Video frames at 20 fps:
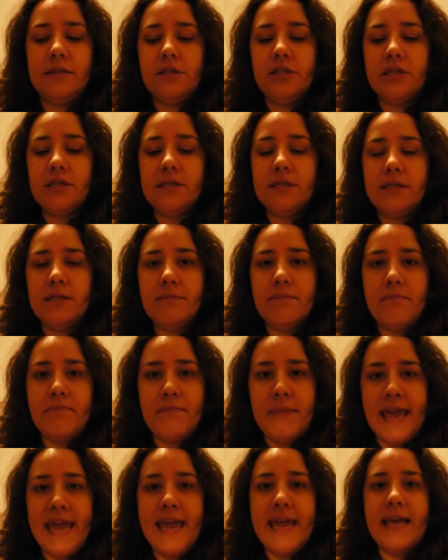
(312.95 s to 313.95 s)
Just
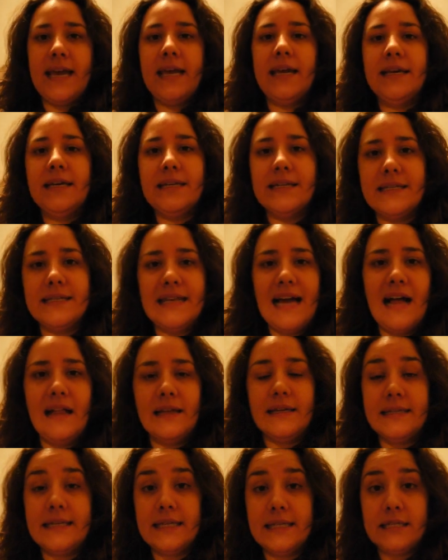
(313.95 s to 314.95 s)
make
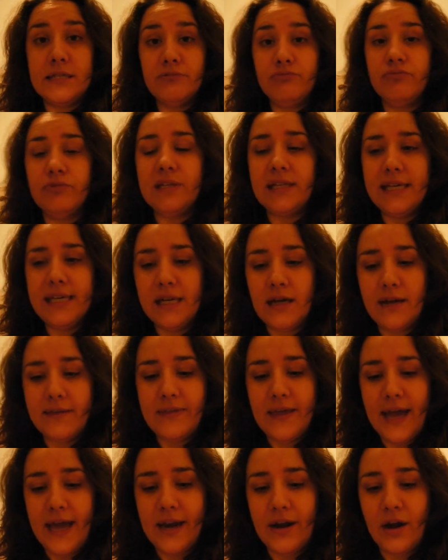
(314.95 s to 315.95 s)
salads. It's really
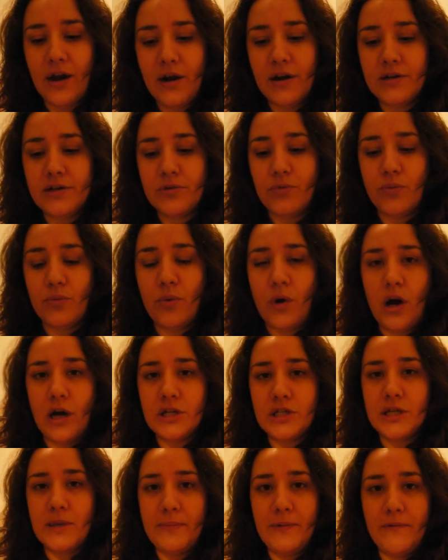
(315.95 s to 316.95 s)
not that hard to
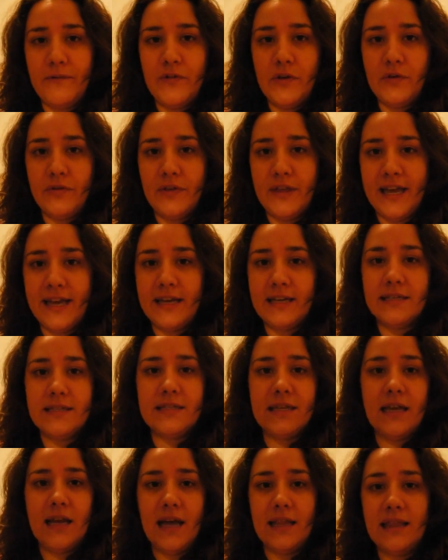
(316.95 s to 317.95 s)
wash up a few
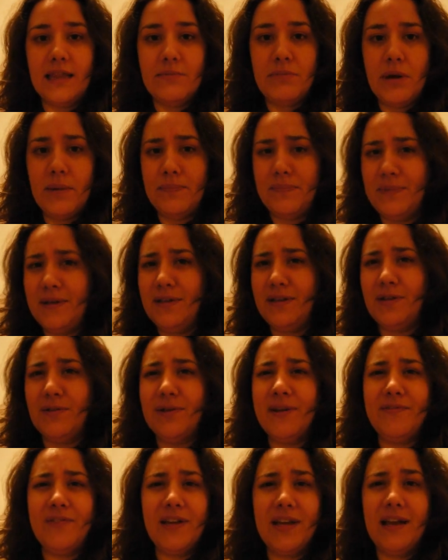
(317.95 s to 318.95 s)
things, cut them up. You
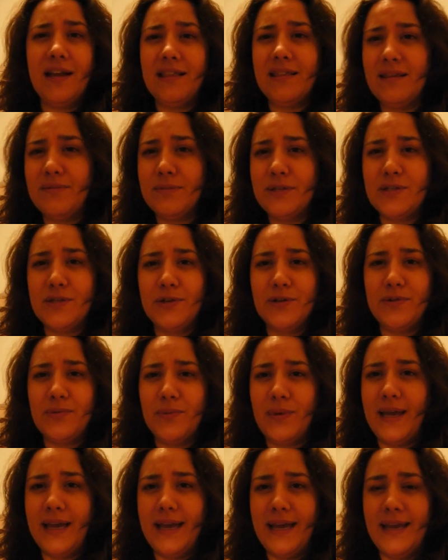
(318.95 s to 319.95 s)
don't have to cut them a
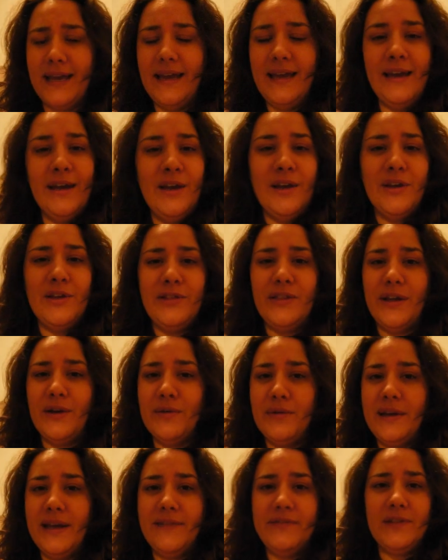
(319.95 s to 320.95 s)
certain way. They
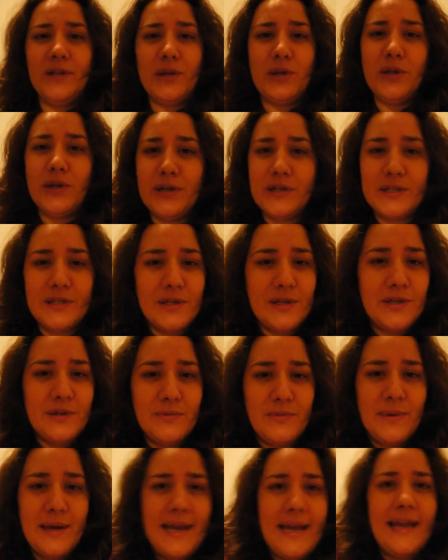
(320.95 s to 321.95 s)
don't have to look a
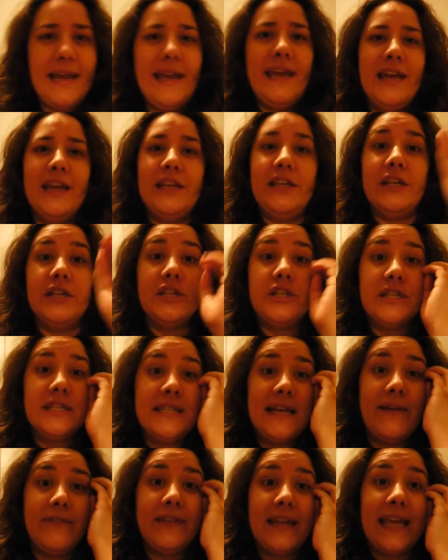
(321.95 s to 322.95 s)
certain way. You
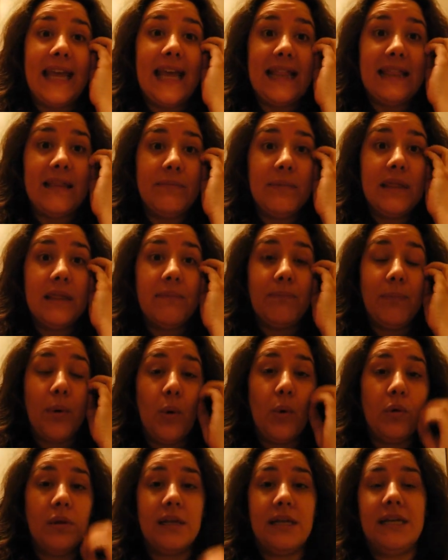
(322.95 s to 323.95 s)
just have to get them in the
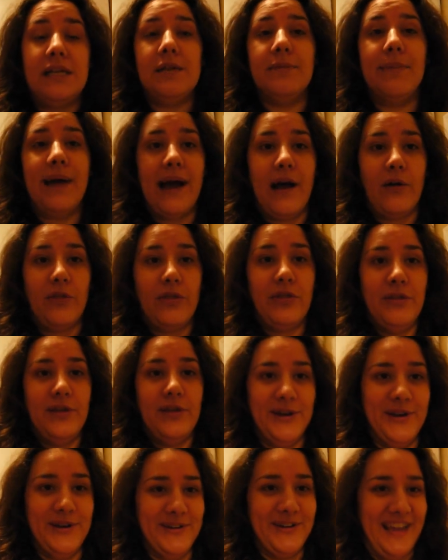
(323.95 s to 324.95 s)
bowl and in your mouth,
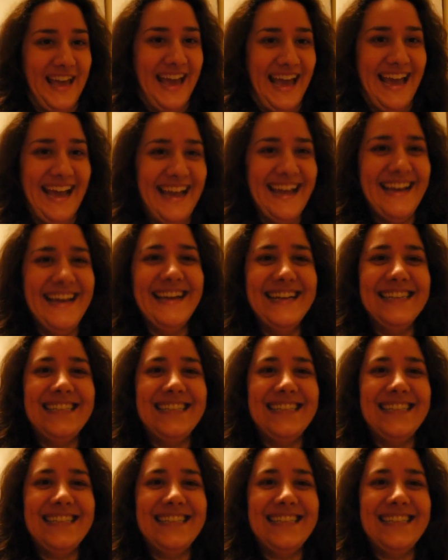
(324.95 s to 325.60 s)
okay?